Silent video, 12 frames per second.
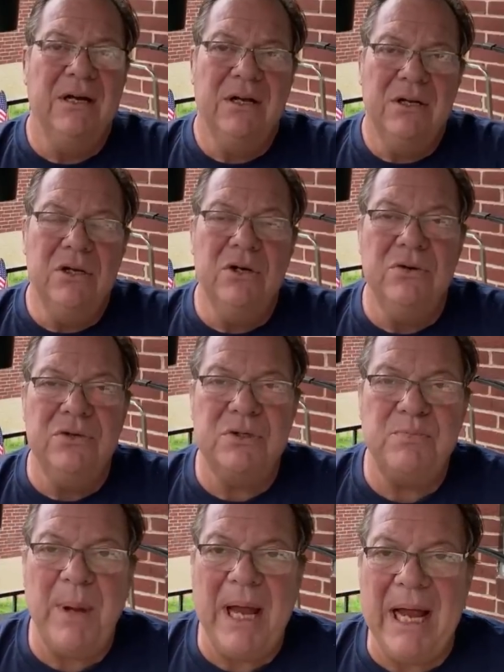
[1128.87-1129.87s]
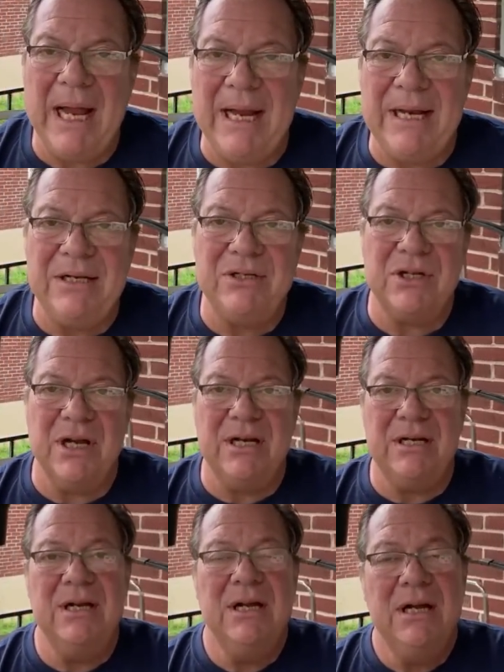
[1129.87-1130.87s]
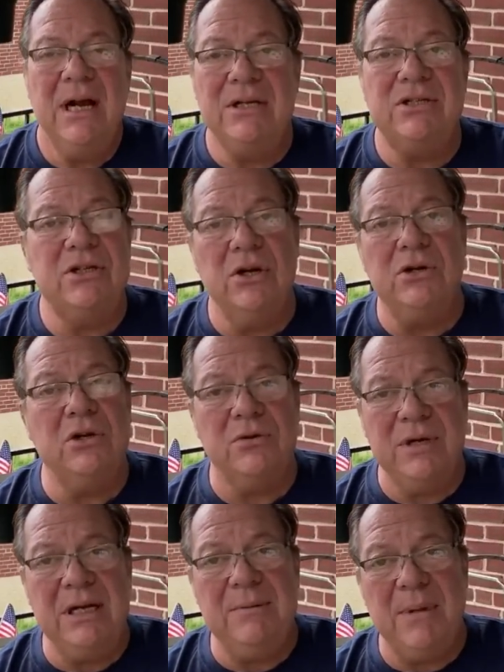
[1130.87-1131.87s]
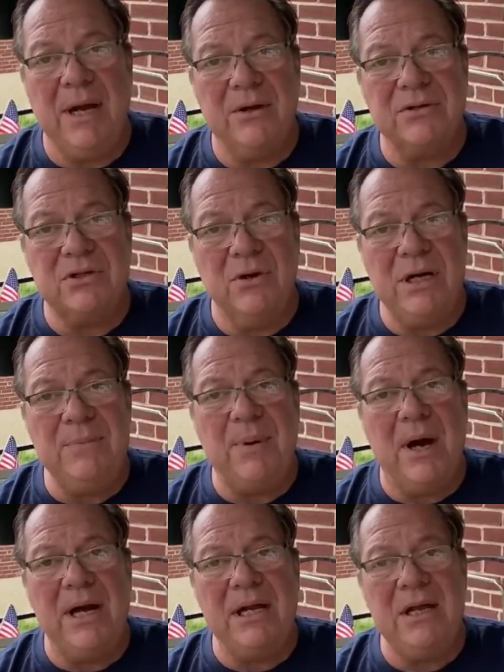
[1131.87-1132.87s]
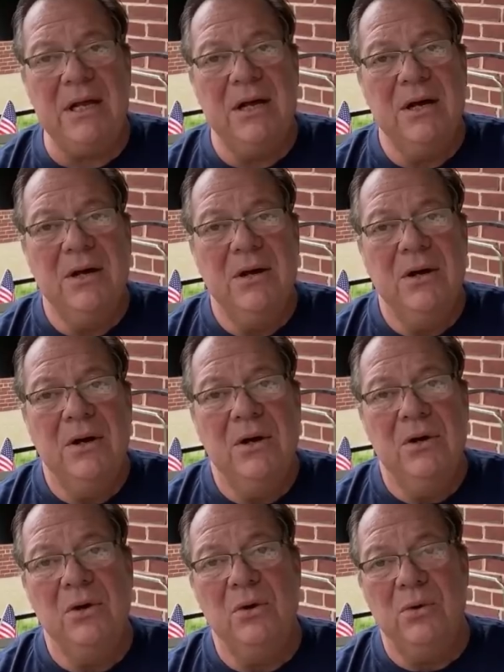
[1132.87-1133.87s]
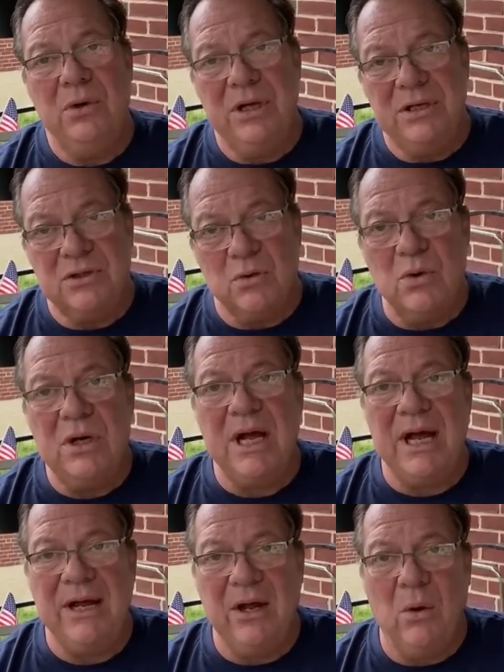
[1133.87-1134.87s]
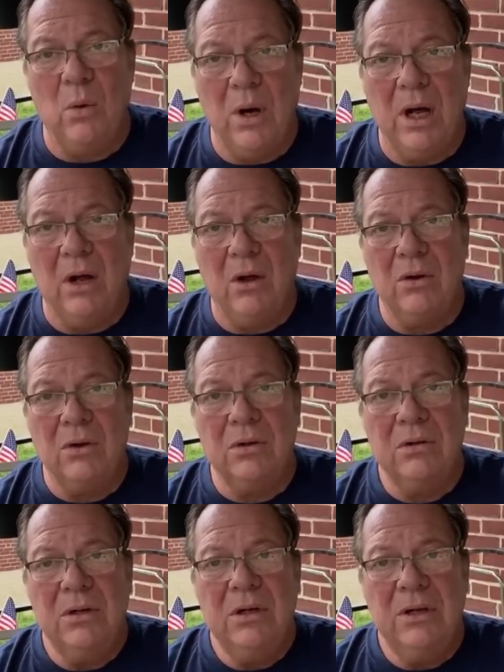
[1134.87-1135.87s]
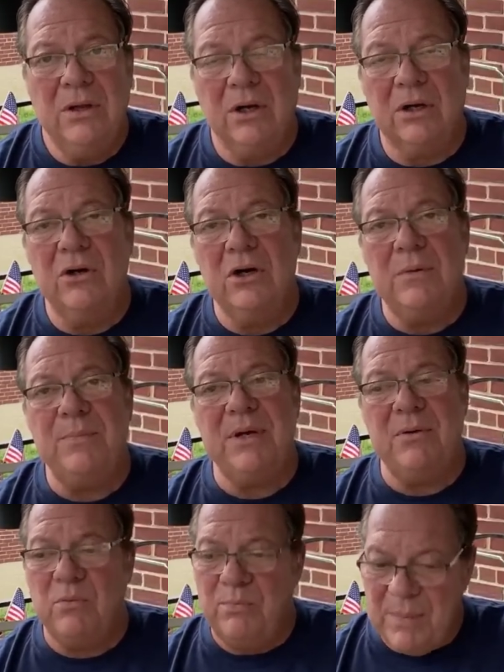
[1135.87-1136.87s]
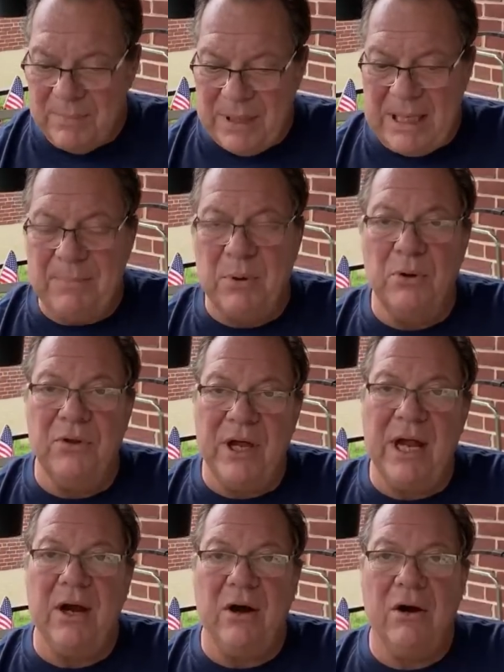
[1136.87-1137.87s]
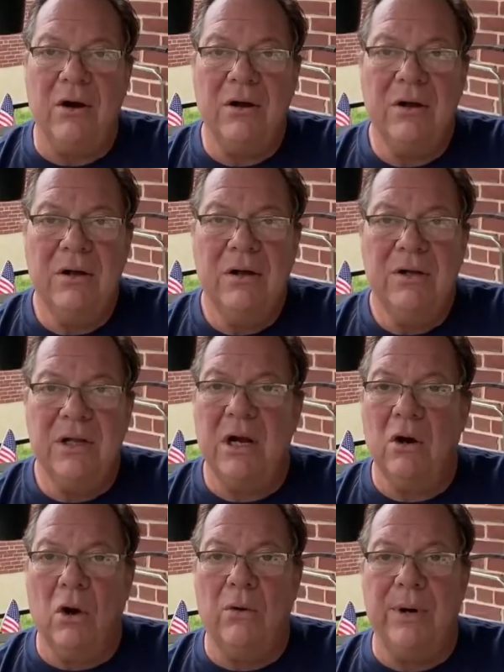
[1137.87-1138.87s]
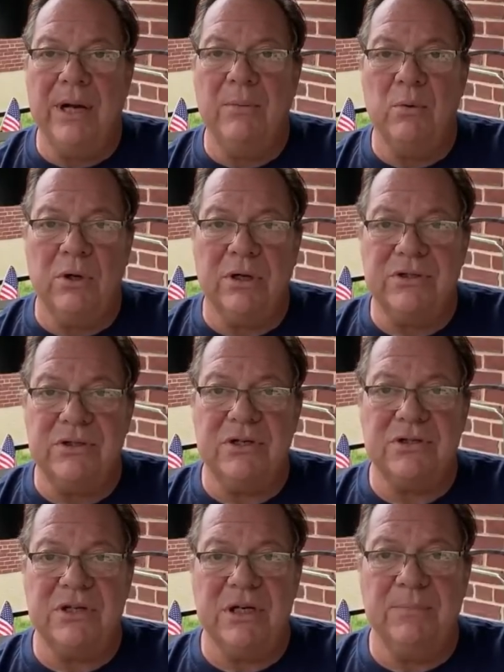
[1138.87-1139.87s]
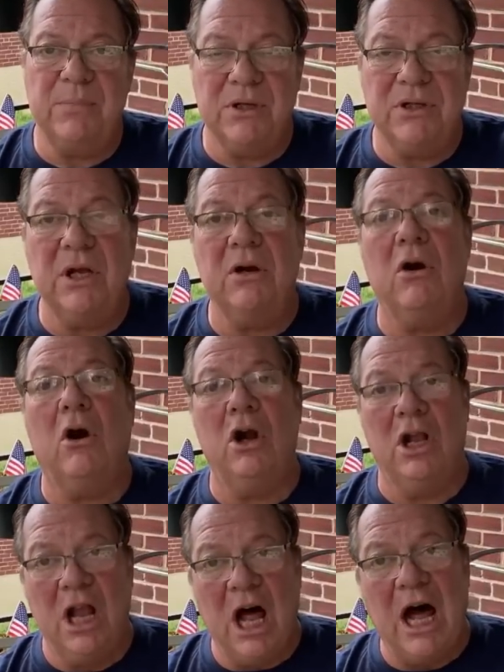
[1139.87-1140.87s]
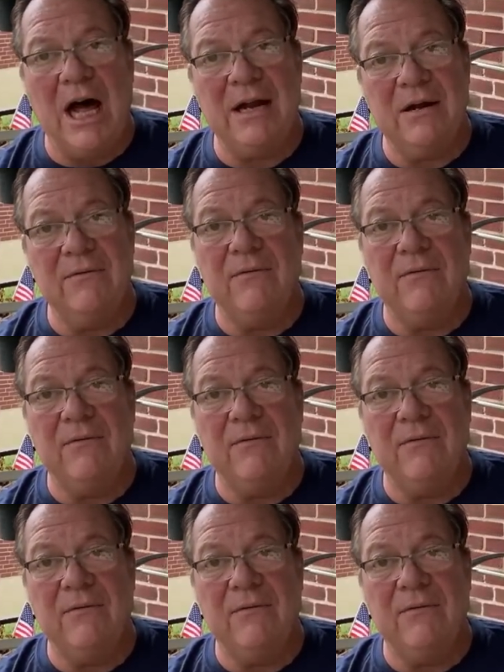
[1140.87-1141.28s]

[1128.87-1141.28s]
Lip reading: news page, and it's still your email. So anybody who is on AOL, there could have been people there that already were existing, but there are a lot of